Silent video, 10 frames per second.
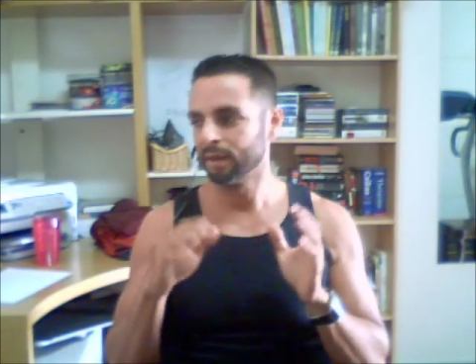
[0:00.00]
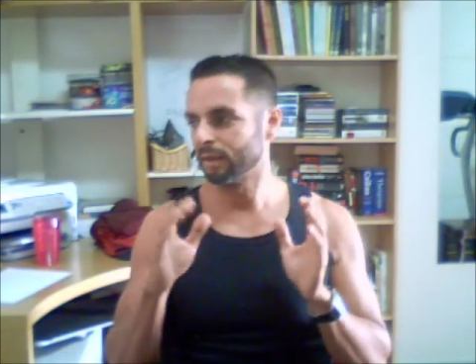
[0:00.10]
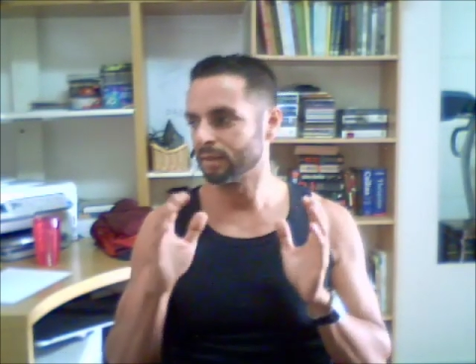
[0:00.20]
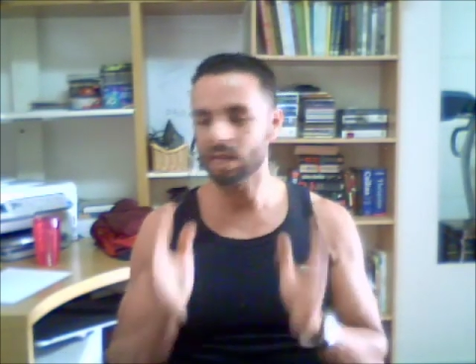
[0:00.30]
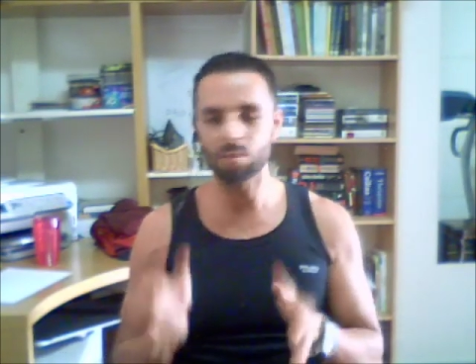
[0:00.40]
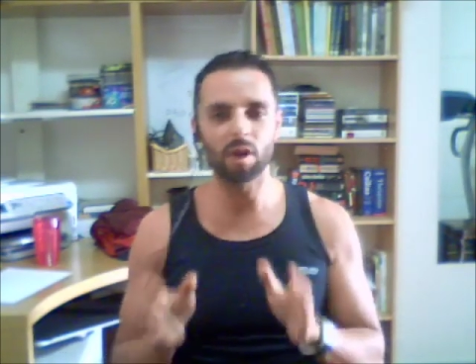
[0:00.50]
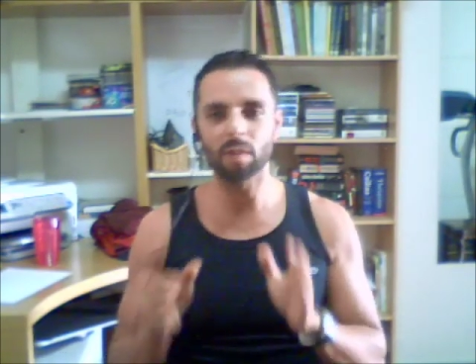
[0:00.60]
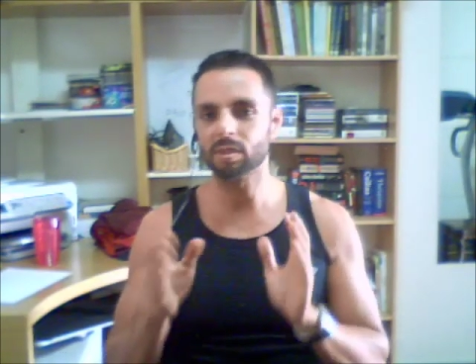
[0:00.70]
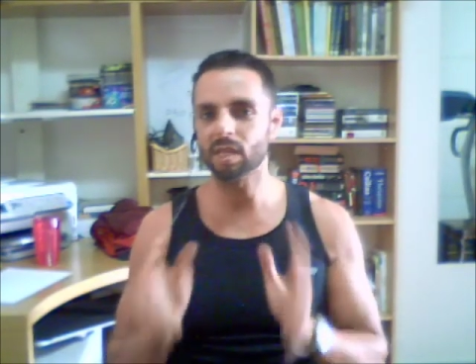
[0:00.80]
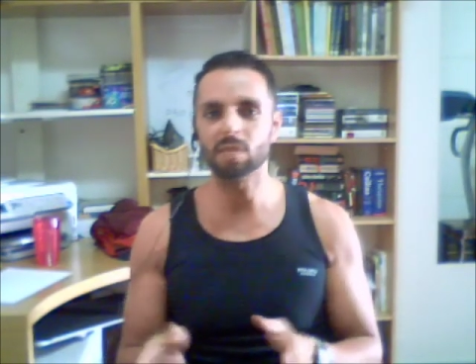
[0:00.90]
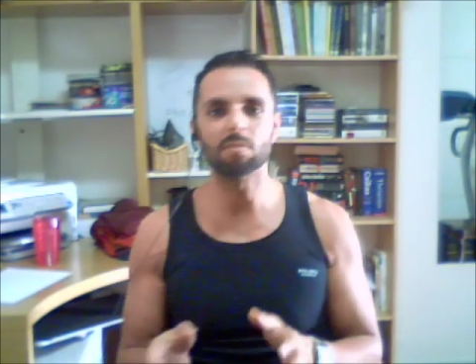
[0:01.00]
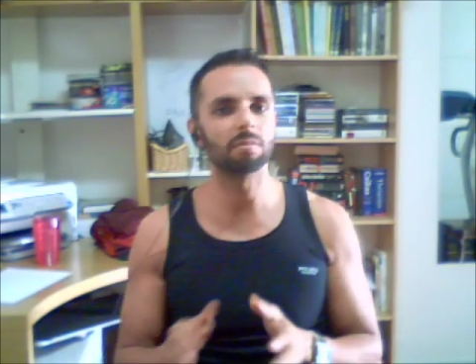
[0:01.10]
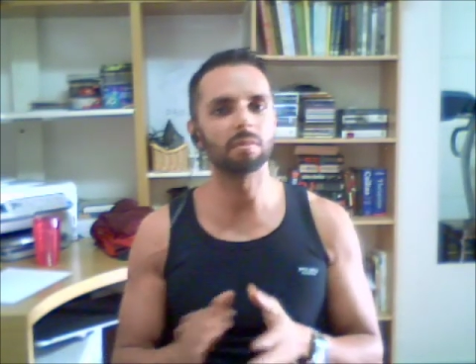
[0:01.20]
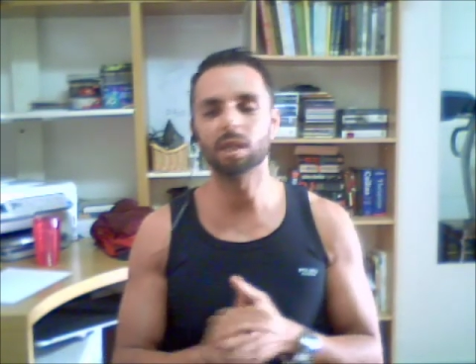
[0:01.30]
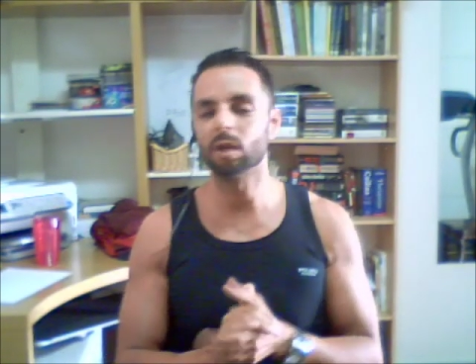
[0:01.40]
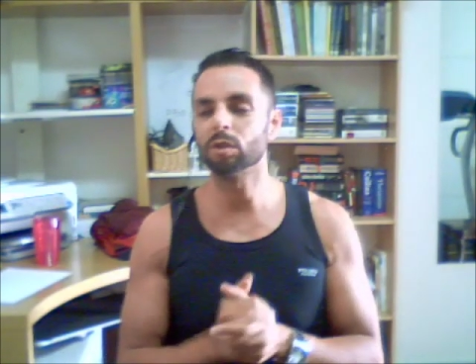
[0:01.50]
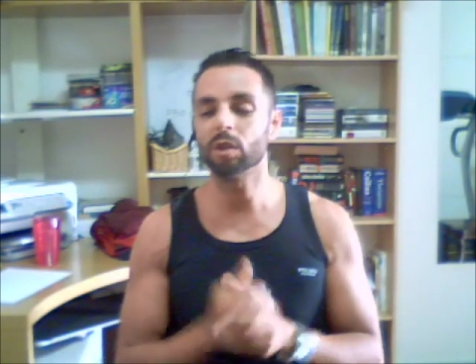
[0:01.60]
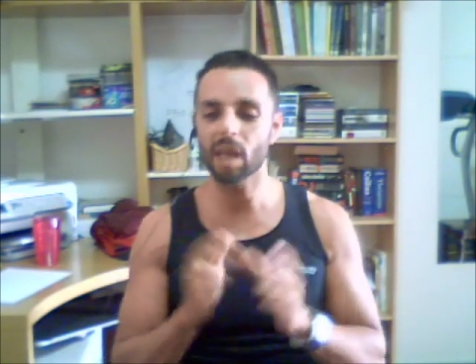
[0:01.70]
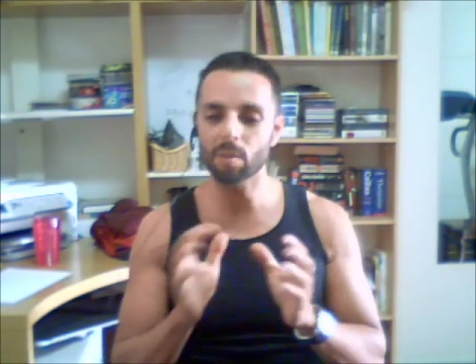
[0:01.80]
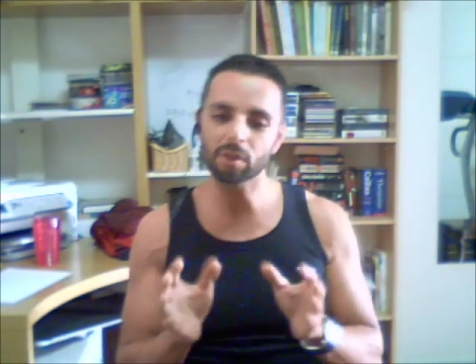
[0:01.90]
same reps, you
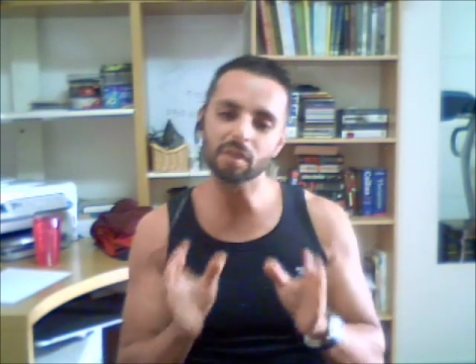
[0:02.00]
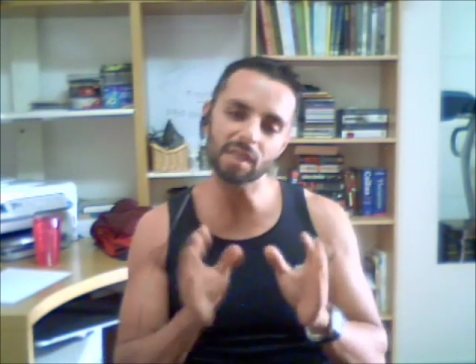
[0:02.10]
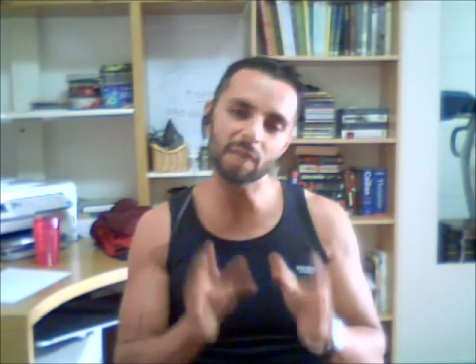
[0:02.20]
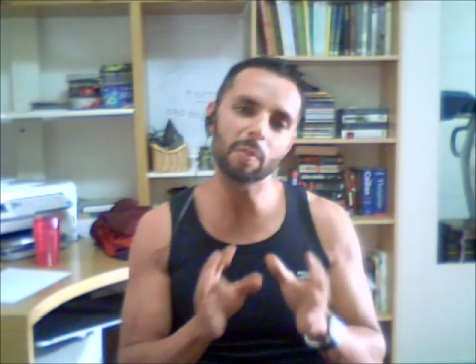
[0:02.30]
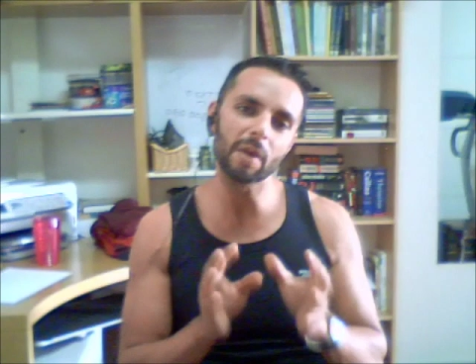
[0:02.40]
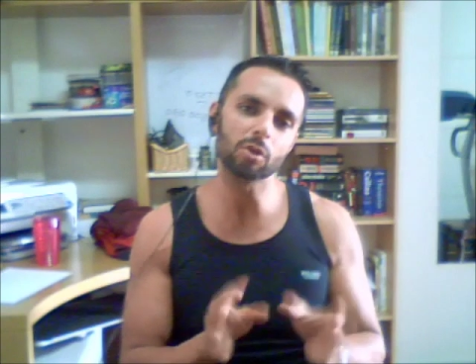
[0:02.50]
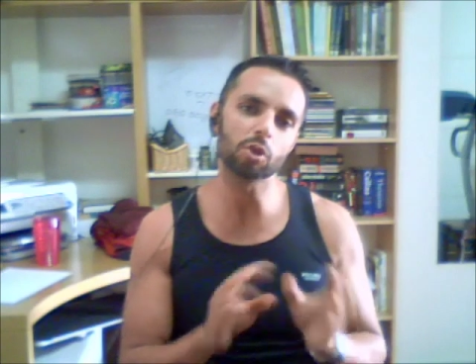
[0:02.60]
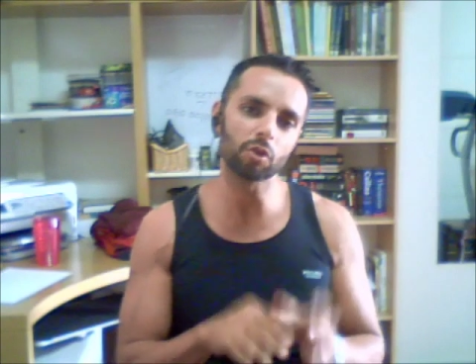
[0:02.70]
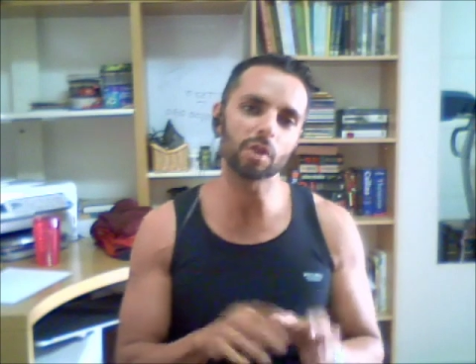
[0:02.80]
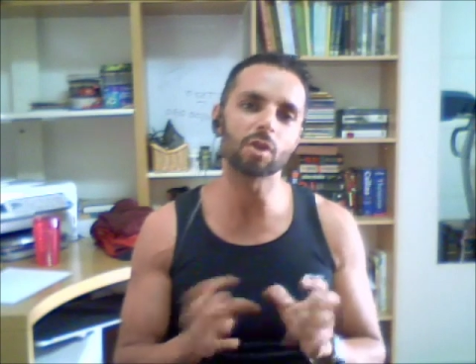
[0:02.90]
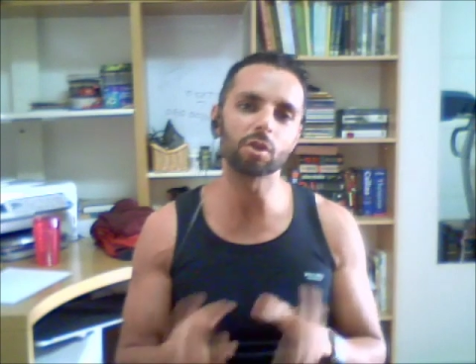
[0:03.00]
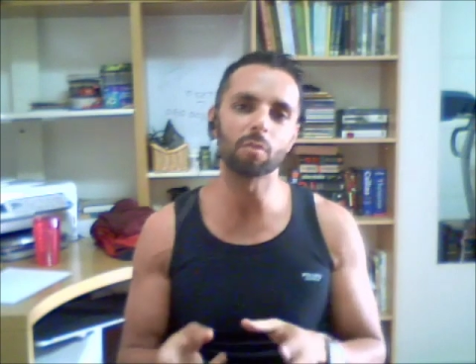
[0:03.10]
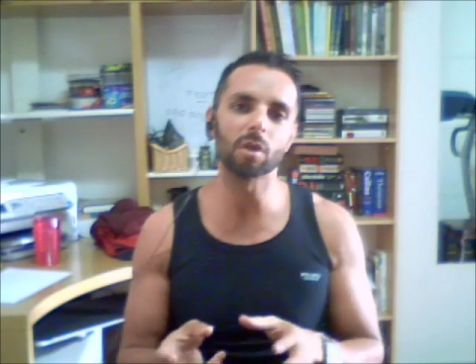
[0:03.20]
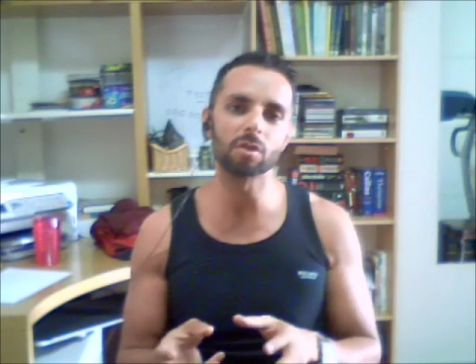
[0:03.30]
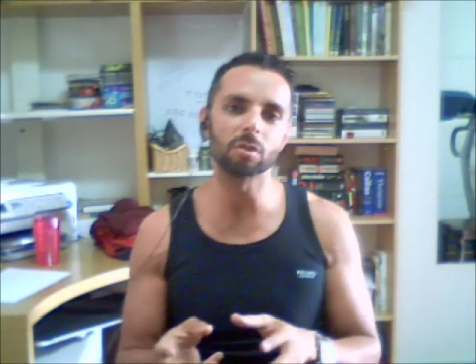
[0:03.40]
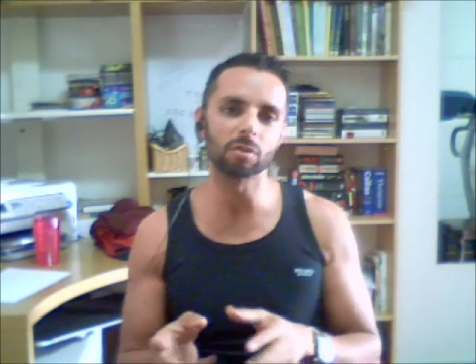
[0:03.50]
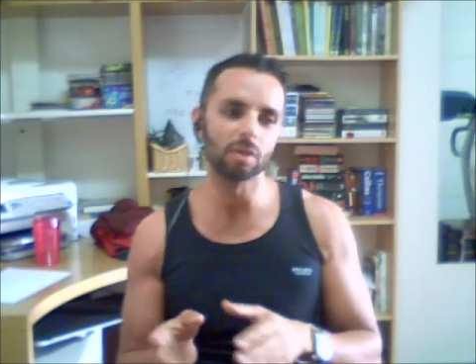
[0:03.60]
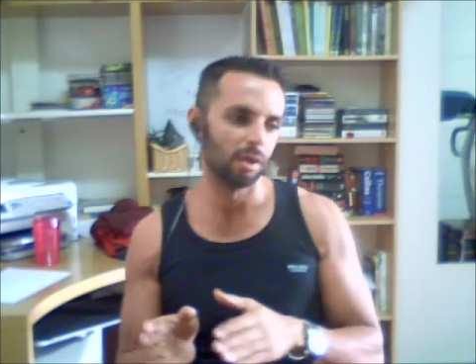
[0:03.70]
can't put the same amount of stress on your muscles